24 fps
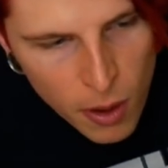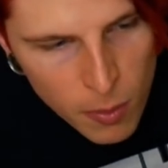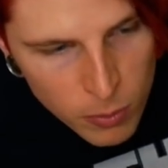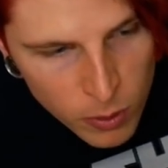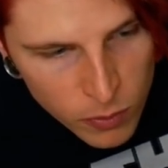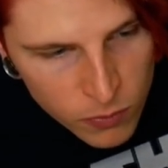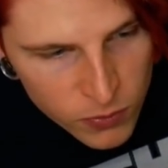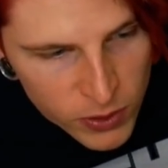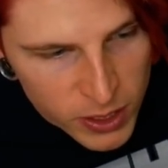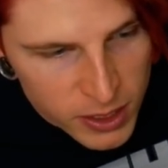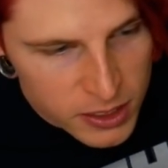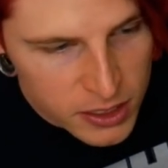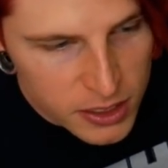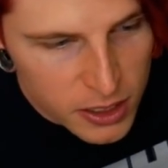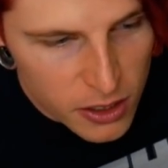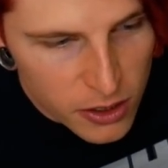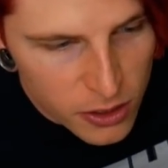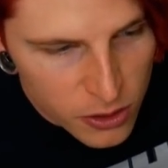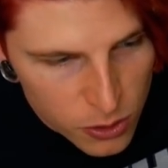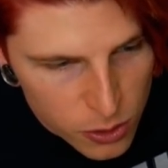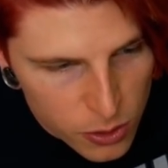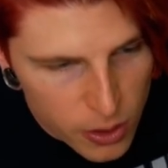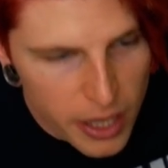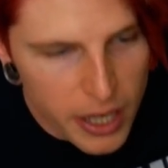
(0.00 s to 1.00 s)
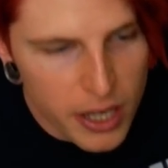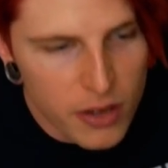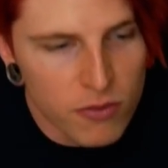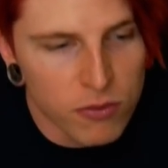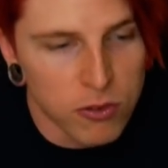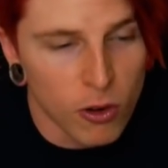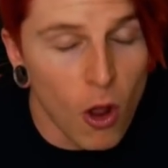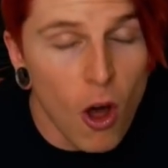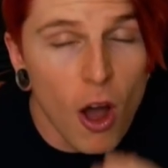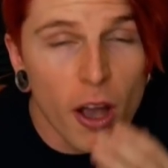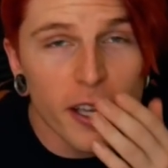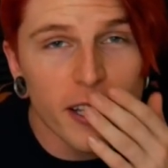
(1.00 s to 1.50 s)
I'm fixing to do a
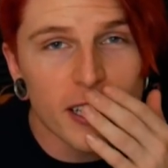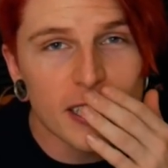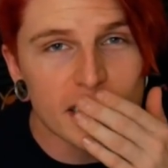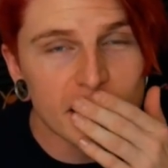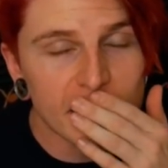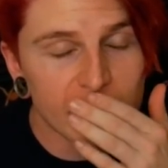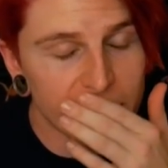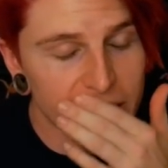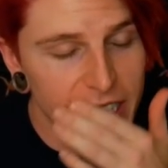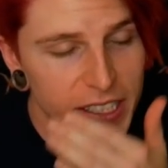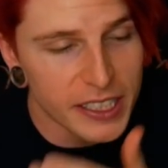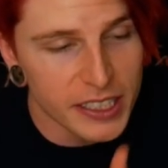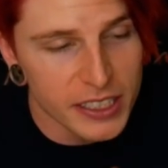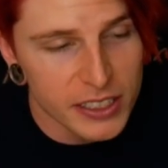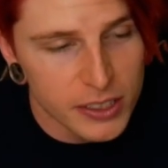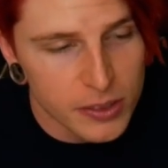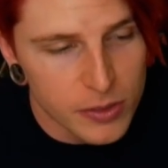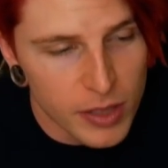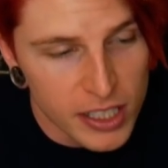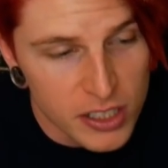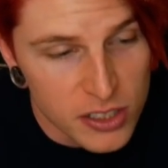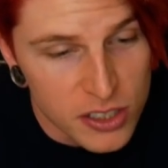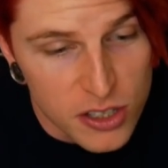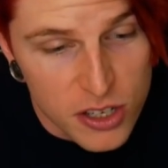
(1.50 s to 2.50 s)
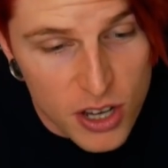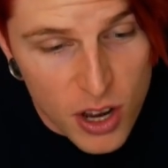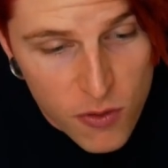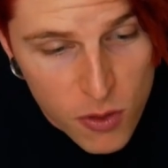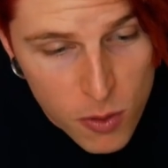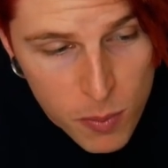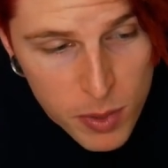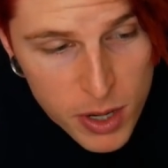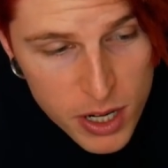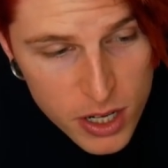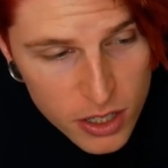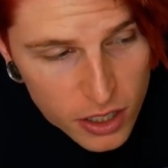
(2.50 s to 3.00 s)
vlogging series that's never
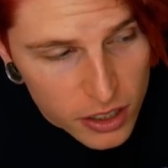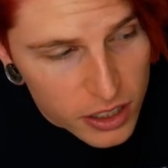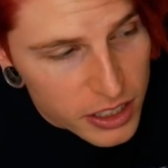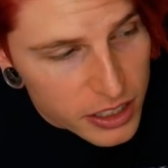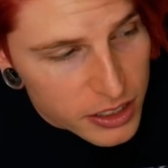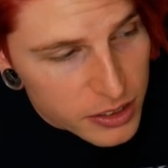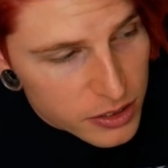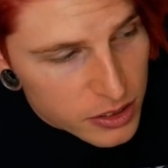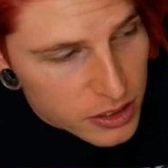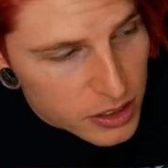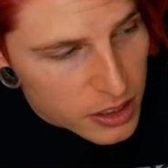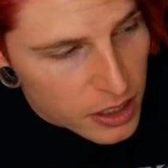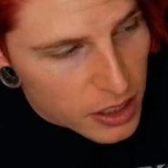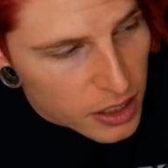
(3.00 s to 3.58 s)
been done.